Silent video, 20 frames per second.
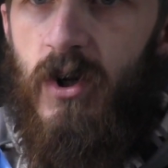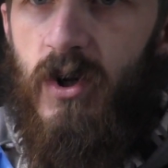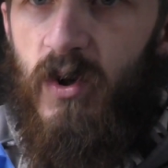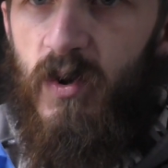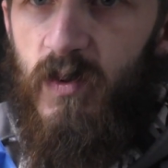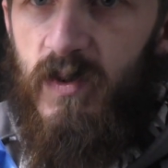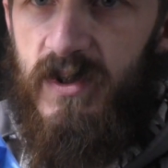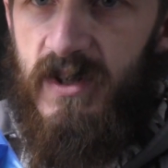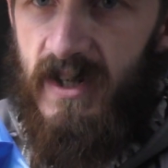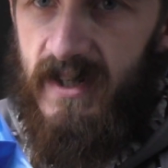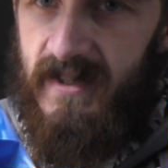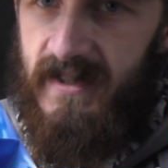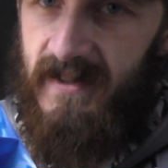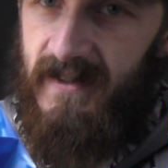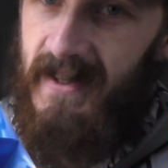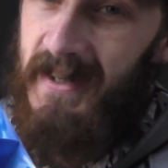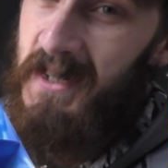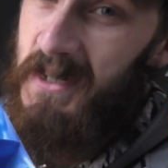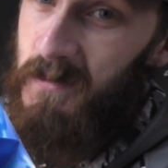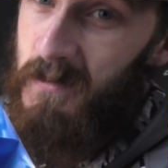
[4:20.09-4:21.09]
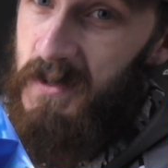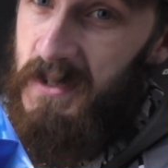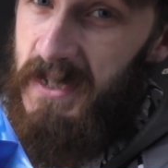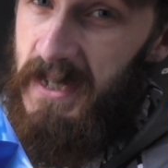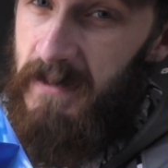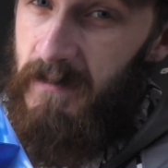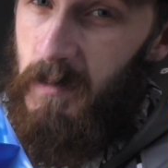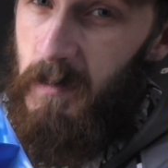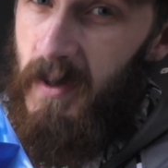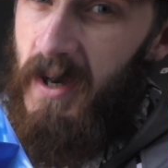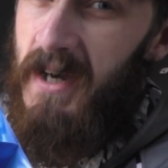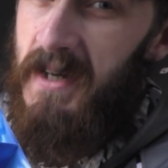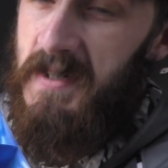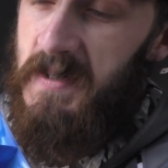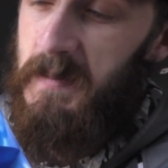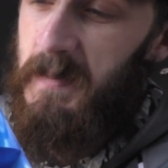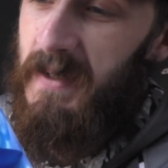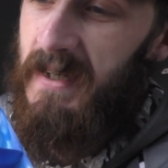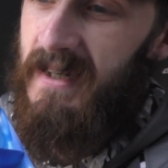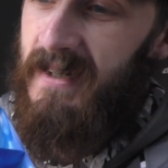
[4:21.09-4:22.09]
Who doesn't like to receive a
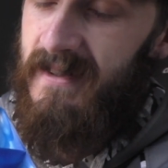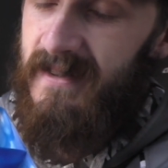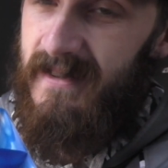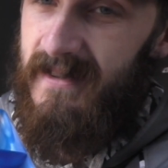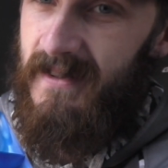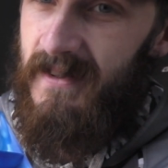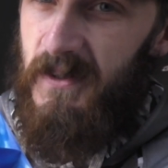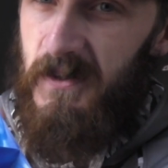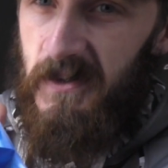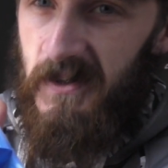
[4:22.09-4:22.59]
box of baits?